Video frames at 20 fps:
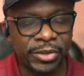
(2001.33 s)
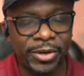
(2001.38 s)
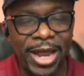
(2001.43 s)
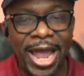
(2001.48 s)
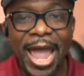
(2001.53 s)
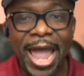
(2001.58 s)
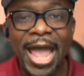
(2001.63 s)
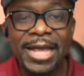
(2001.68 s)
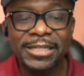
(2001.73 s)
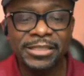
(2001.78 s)
So
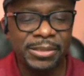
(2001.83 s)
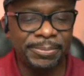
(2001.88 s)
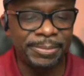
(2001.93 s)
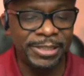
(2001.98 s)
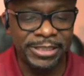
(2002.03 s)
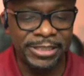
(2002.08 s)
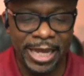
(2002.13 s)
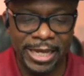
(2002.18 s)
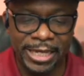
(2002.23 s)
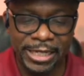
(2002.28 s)
that has to
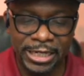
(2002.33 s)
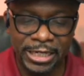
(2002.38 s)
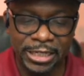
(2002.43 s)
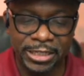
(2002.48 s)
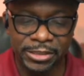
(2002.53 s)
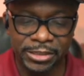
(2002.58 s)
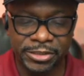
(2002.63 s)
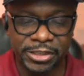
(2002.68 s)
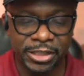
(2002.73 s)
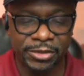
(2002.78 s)
be taken
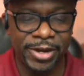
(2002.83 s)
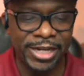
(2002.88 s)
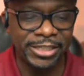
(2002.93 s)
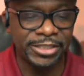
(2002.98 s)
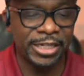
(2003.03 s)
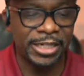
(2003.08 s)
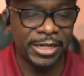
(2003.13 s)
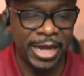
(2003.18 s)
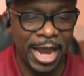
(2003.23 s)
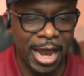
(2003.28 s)
into
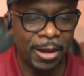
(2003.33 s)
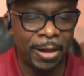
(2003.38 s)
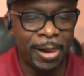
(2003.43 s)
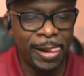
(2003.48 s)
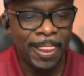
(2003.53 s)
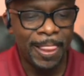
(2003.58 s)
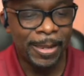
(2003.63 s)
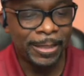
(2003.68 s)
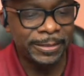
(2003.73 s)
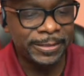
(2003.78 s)
consideration. Now,
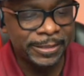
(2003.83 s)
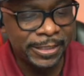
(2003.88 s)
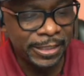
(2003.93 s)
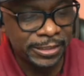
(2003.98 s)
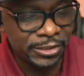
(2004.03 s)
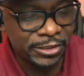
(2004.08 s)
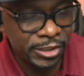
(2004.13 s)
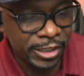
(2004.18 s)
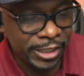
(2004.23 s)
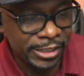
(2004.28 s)
let's
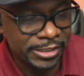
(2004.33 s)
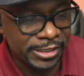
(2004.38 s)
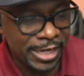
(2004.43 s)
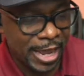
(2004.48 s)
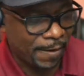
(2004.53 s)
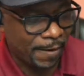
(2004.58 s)
get to this.